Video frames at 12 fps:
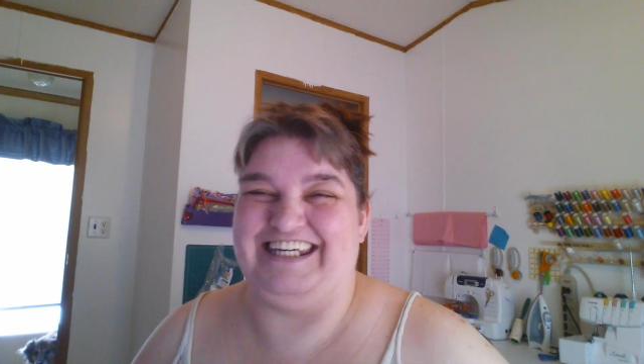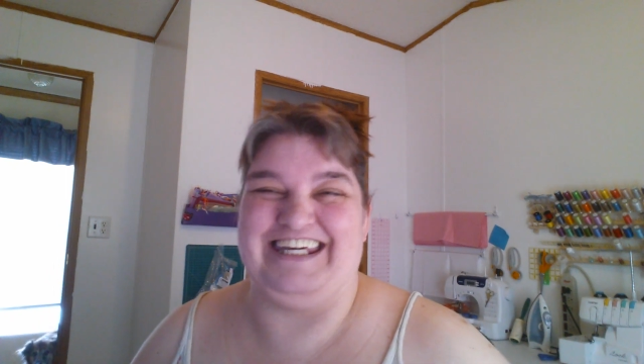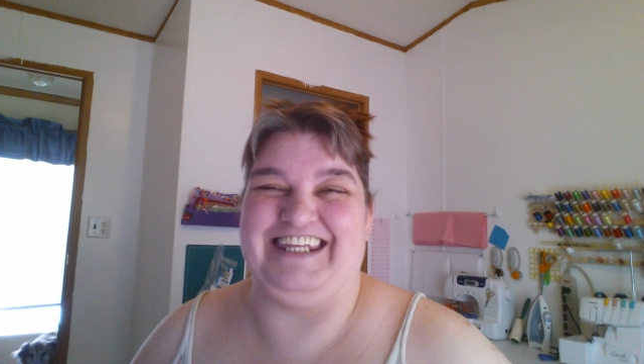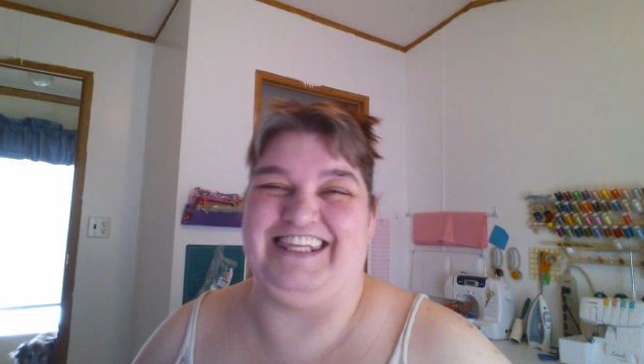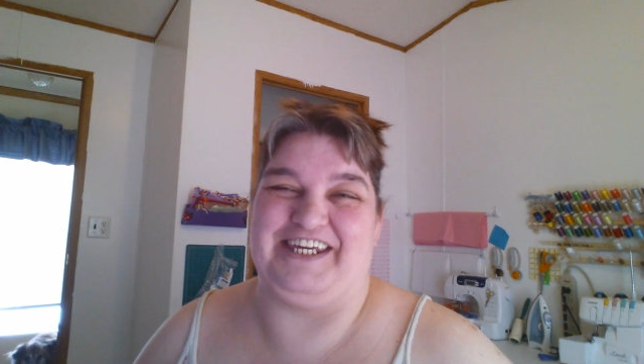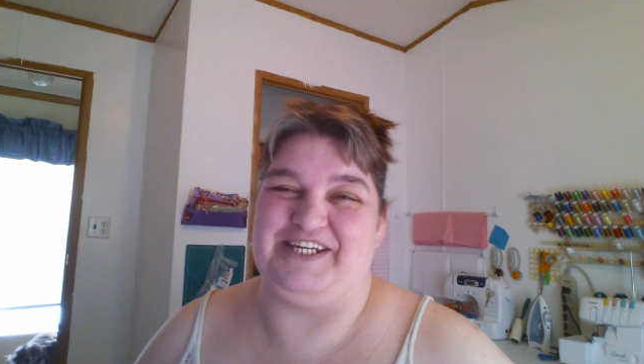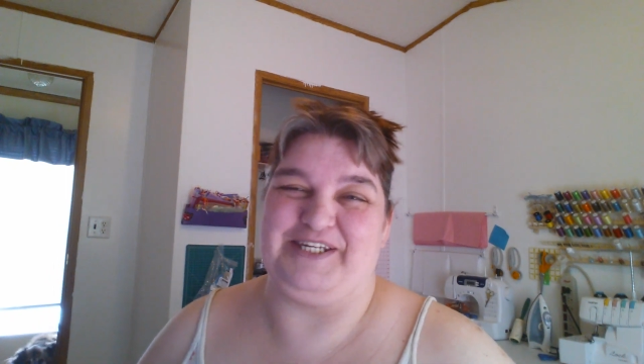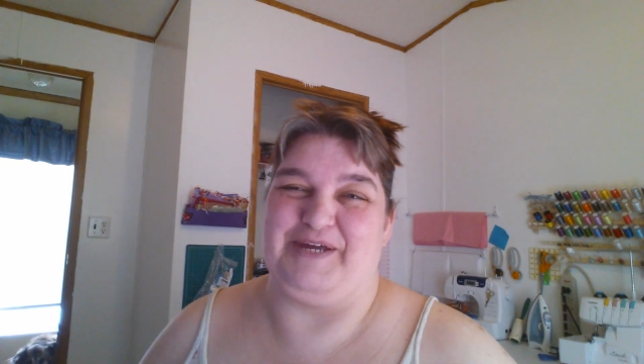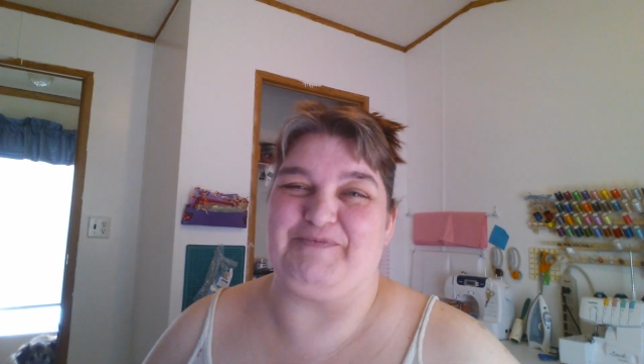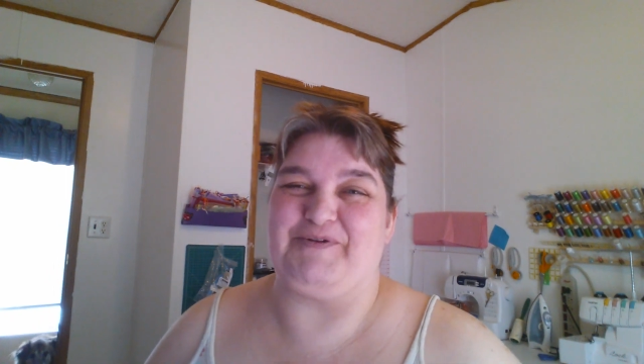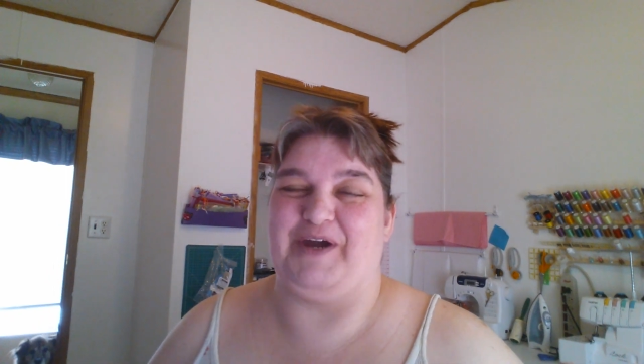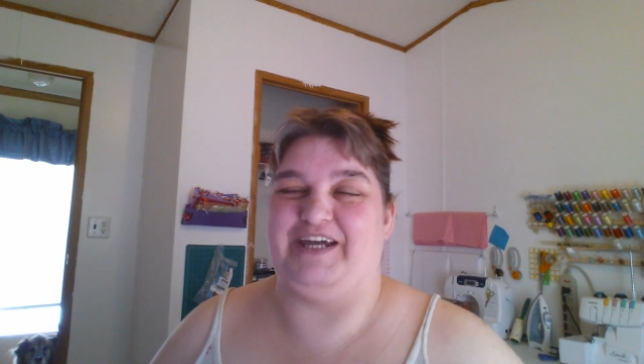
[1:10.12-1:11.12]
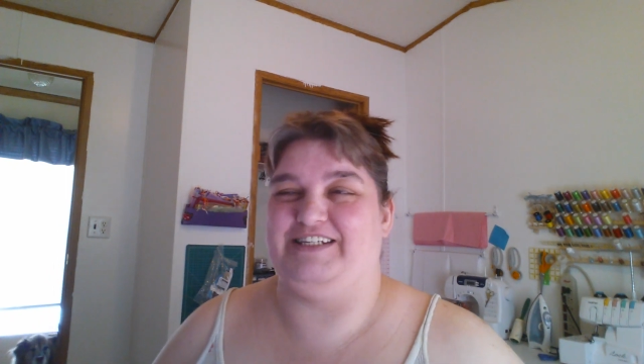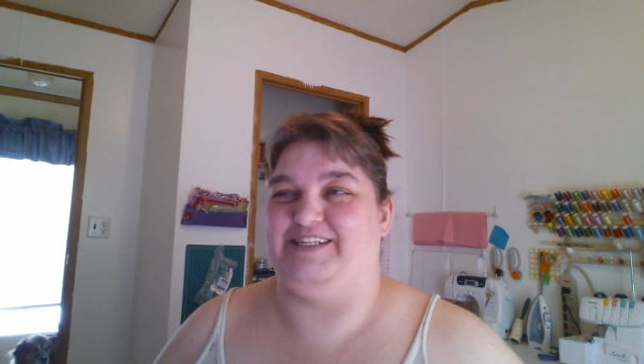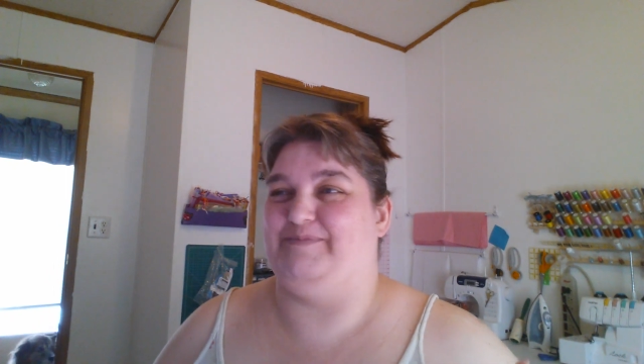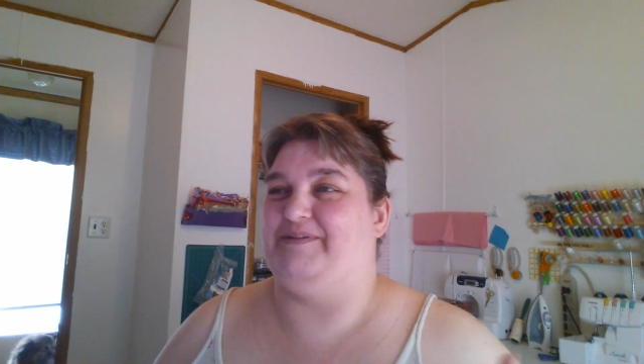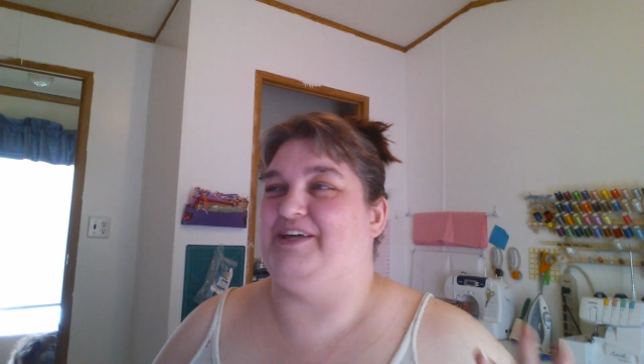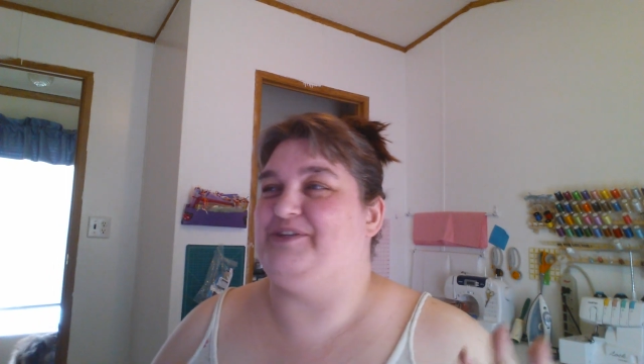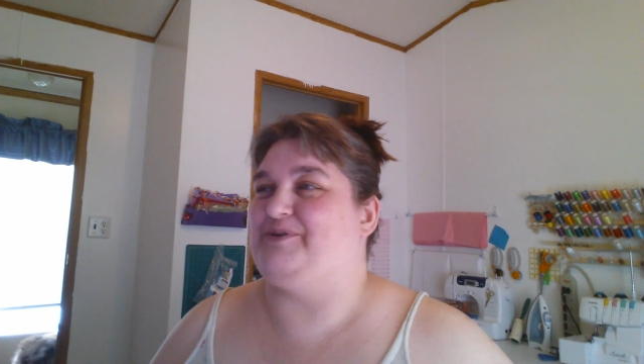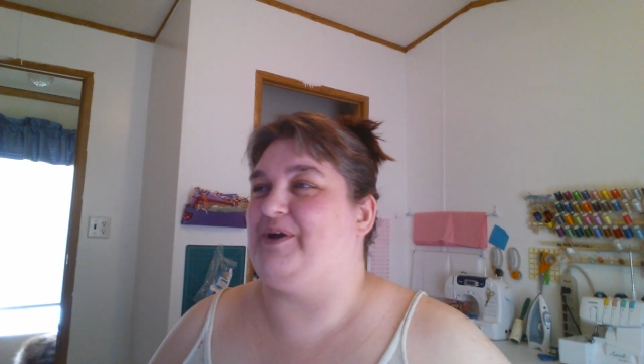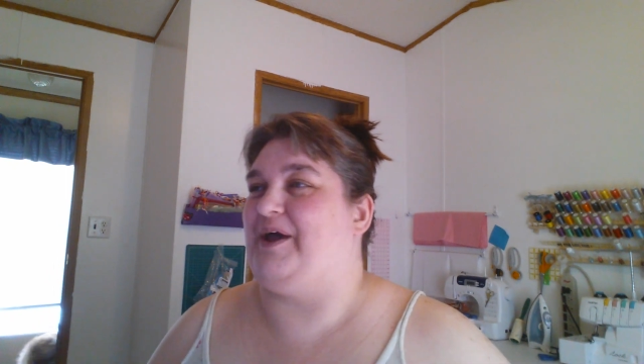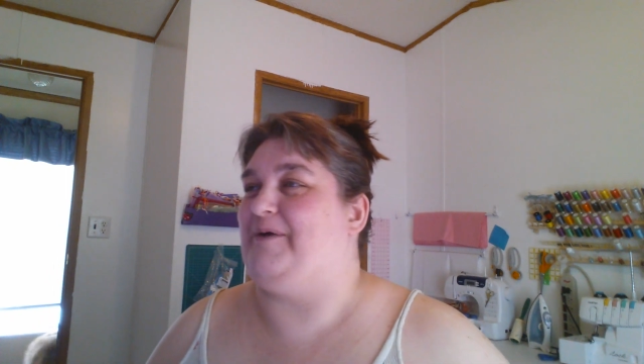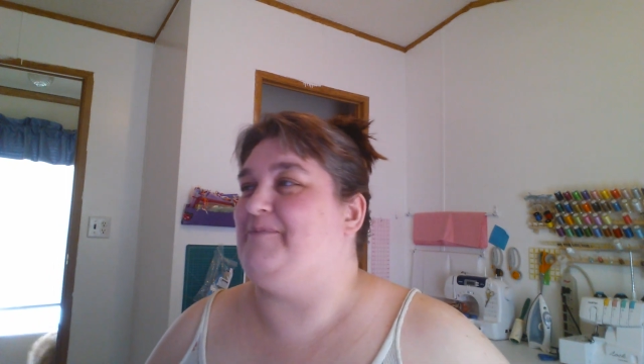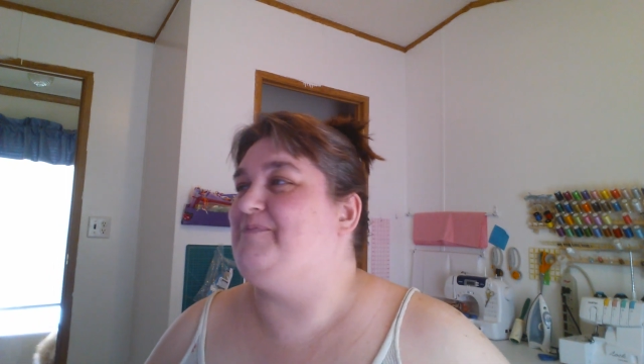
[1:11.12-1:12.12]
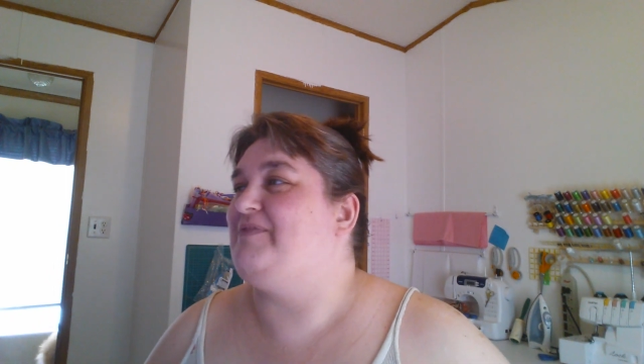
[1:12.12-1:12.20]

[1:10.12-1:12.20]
he thinks I'm crazy, but that's okay.